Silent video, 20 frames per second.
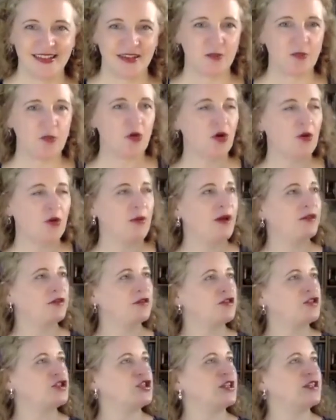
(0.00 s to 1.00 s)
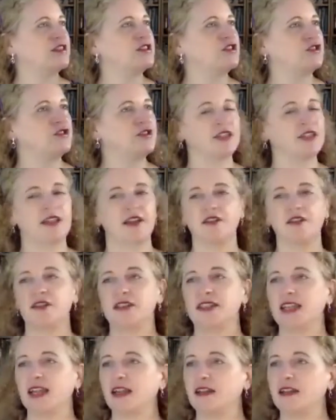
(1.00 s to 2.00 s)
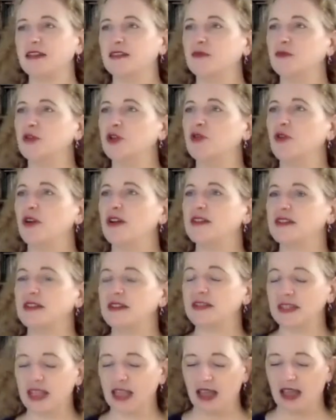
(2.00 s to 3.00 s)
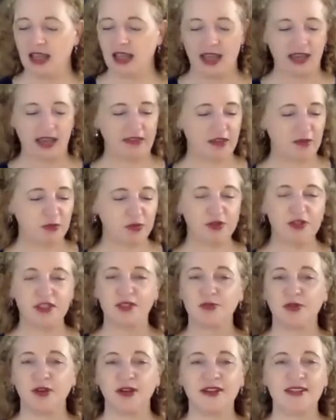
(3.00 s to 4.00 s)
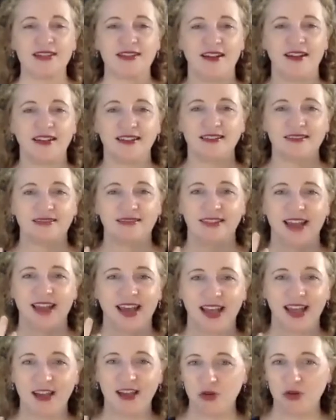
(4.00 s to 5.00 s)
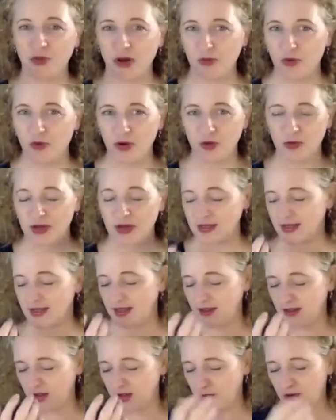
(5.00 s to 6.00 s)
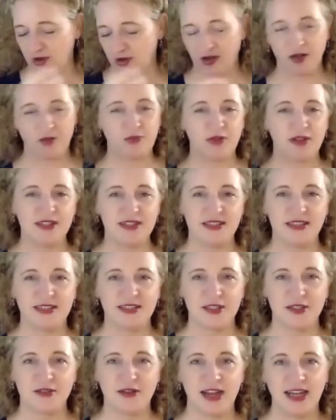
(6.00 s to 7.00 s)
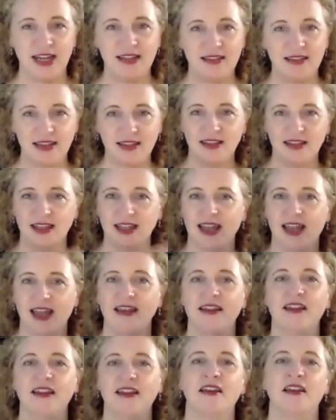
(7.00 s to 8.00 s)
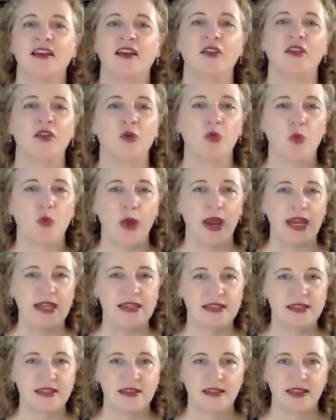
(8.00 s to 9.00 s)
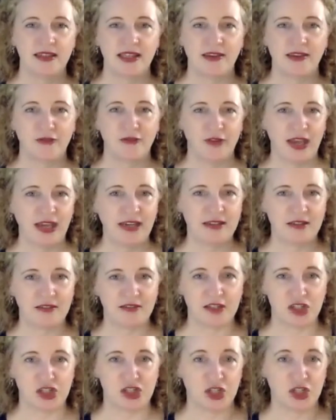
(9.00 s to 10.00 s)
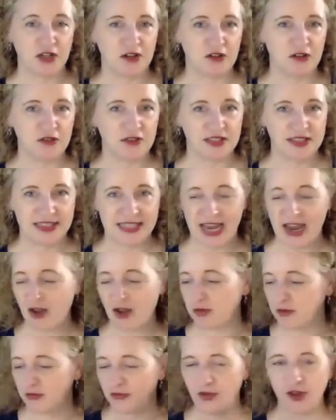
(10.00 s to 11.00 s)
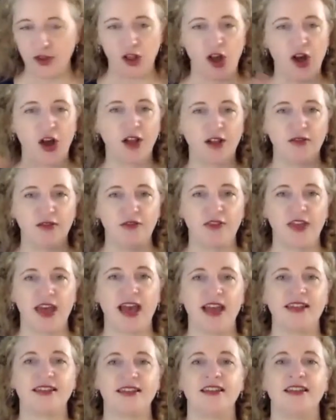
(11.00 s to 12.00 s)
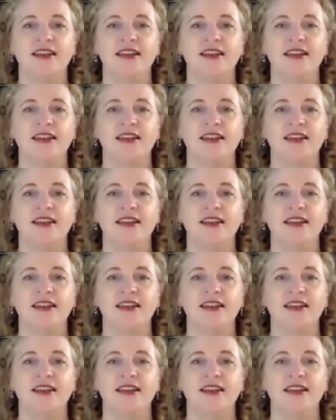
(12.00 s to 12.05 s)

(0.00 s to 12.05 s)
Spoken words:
more about gestures and understanding some nuances. And then put some rings on. I could wear more rings. I could have put on a bracelet too. Anything, again, the weight, the effect, the jingle, the sound, the feel, all of that